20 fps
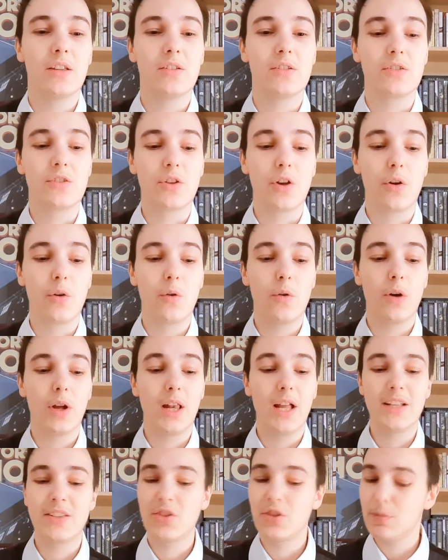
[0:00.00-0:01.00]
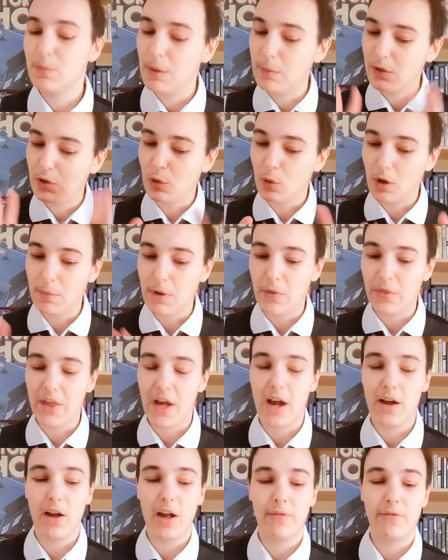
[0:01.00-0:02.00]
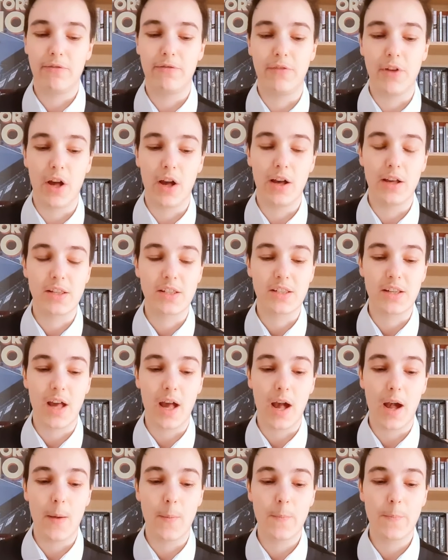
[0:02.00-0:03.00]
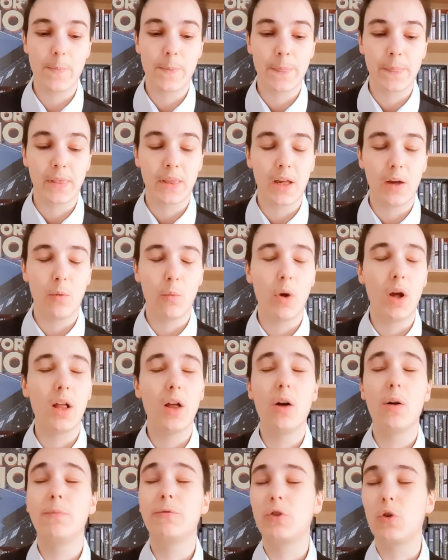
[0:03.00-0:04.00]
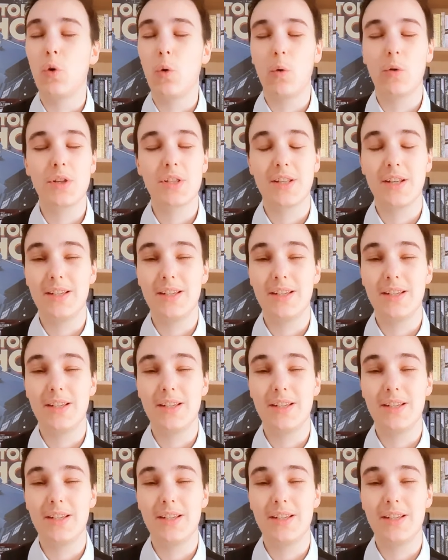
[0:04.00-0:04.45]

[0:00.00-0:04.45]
so let's just maybe talk about that at first. Um, well, of course,